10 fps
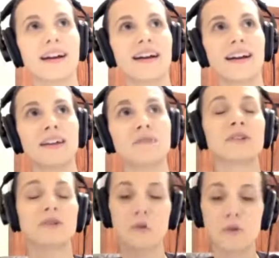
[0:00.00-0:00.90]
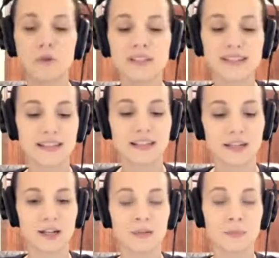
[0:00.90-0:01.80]
it was cool to see
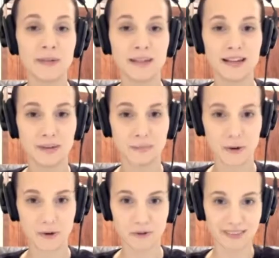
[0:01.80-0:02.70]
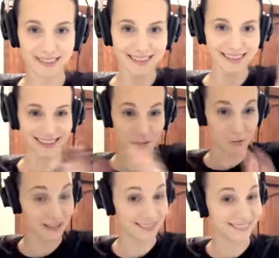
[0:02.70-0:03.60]
her being both the
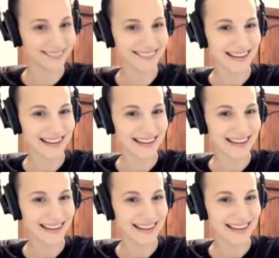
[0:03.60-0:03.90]
queen,